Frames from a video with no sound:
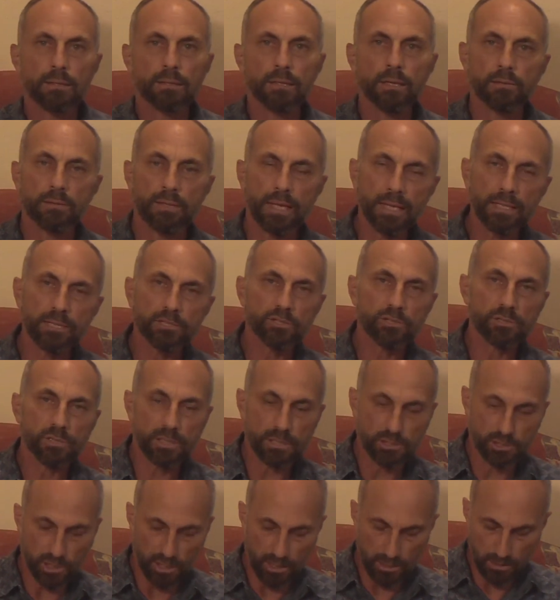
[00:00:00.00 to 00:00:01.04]
Now, nature's
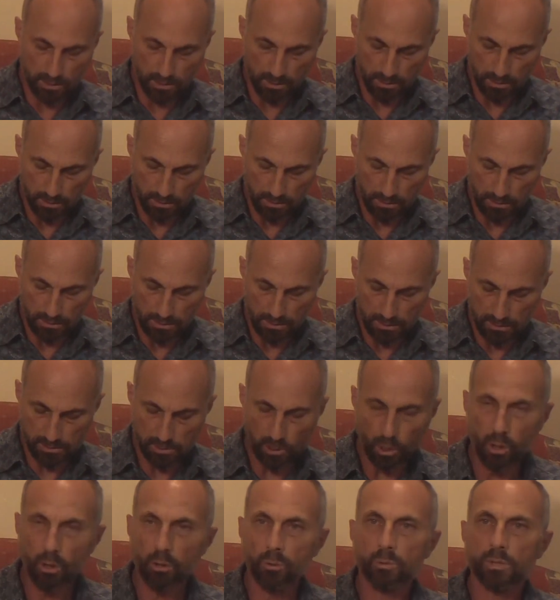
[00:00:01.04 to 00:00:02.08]
agenda
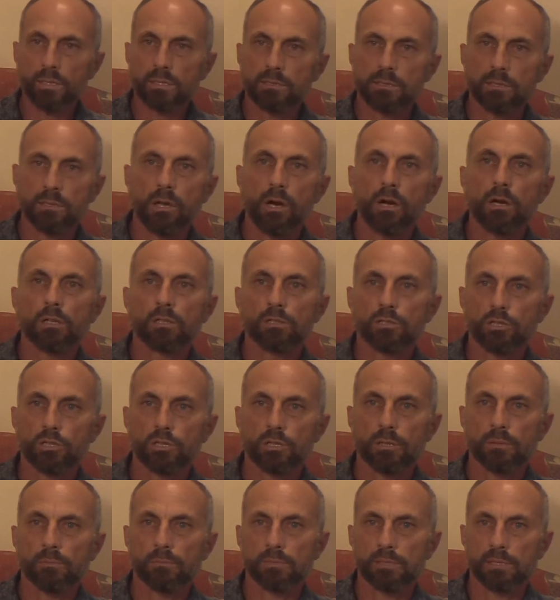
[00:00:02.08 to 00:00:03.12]
is always
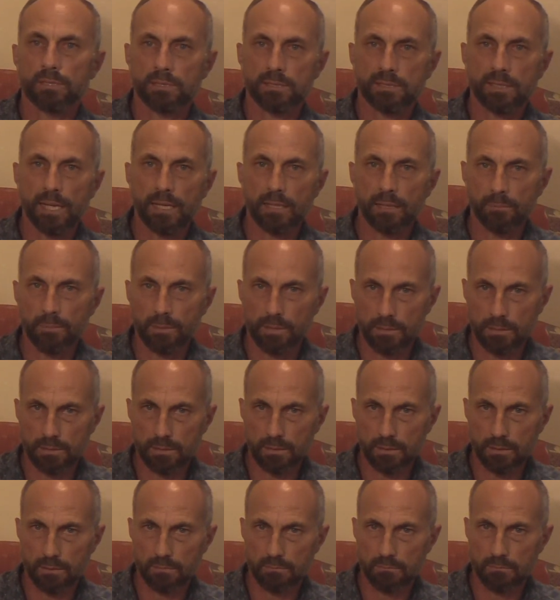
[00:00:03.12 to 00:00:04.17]
long-term
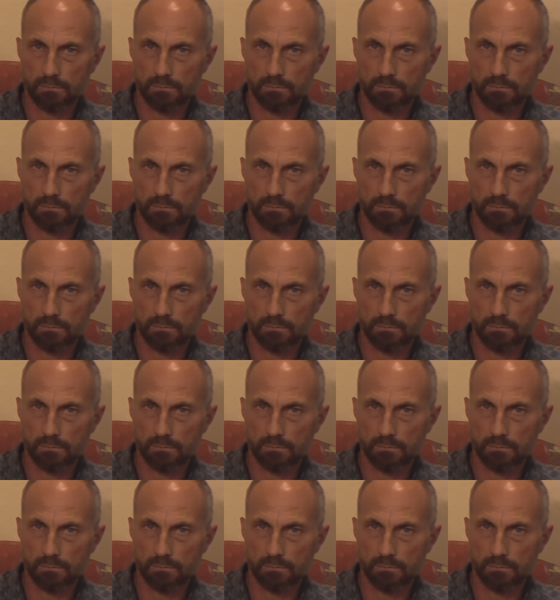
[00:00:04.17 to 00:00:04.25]
sustainability.